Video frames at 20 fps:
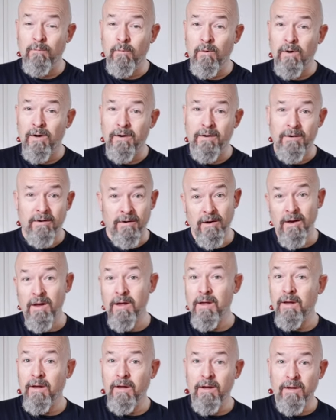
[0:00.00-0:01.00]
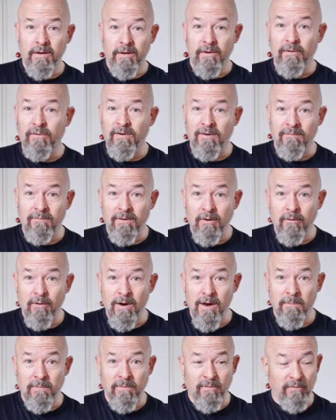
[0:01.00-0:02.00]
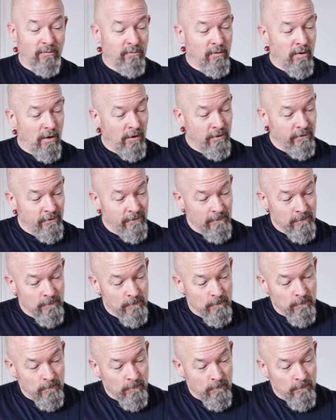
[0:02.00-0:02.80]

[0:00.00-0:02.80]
water to 70 grams of salt.